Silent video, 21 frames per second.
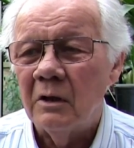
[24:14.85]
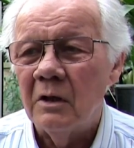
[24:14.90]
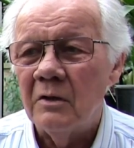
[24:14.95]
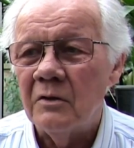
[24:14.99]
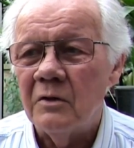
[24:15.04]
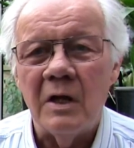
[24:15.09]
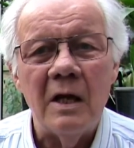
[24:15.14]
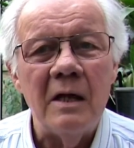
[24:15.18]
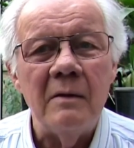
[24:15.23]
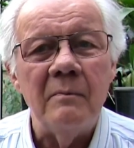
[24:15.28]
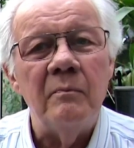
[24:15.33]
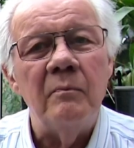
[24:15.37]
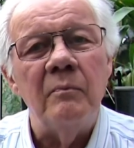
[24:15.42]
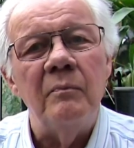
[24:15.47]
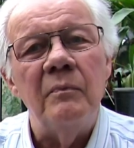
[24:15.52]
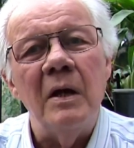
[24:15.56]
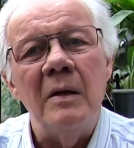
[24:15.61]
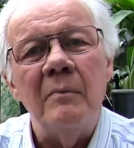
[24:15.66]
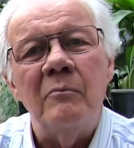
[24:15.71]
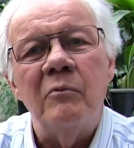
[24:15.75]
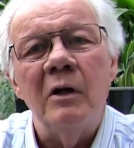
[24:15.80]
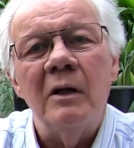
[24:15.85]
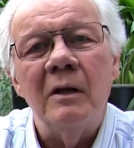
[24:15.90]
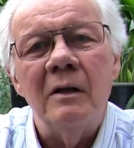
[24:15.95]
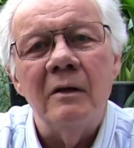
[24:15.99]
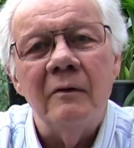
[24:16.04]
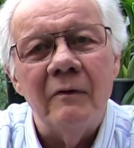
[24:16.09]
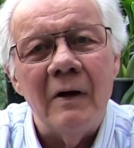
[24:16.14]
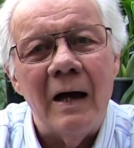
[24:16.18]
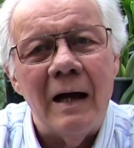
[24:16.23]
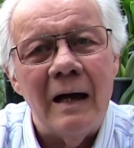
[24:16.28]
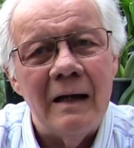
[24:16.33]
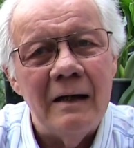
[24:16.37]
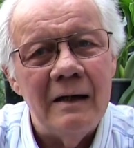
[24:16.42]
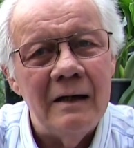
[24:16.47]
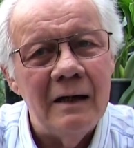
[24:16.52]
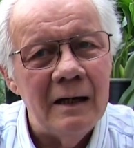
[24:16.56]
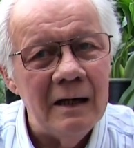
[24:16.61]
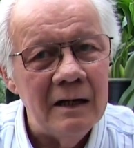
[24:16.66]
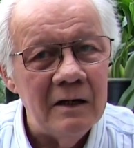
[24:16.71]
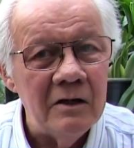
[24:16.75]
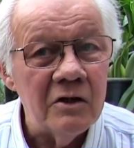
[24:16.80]
because they bring the
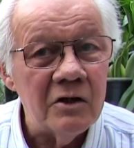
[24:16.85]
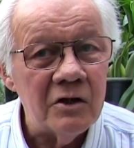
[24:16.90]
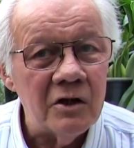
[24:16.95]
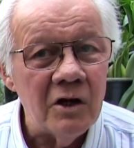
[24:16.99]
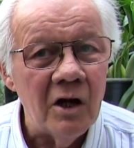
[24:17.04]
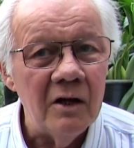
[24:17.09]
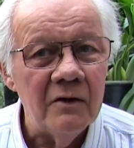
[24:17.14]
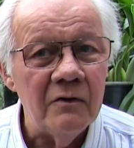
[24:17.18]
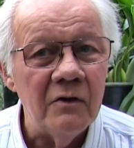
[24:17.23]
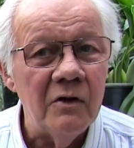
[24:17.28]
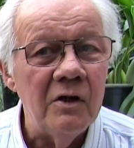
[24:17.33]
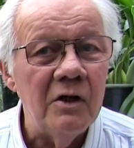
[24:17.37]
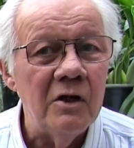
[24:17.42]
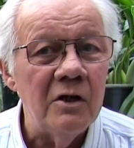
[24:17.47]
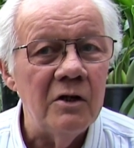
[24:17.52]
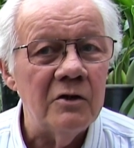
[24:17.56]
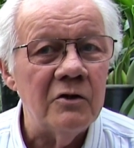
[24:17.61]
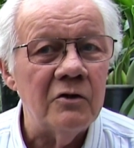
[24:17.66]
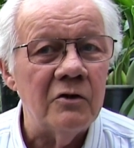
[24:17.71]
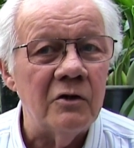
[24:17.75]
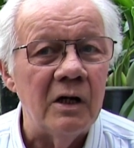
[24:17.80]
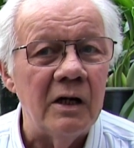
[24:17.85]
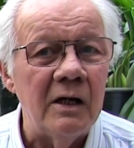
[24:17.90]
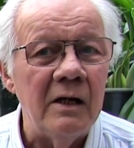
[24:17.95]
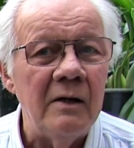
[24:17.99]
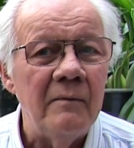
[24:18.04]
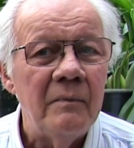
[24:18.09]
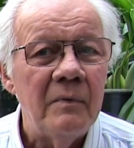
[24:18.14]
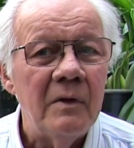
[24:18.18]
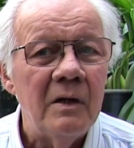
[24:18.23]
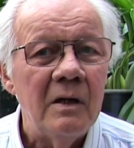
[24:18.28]
van inside the nursery.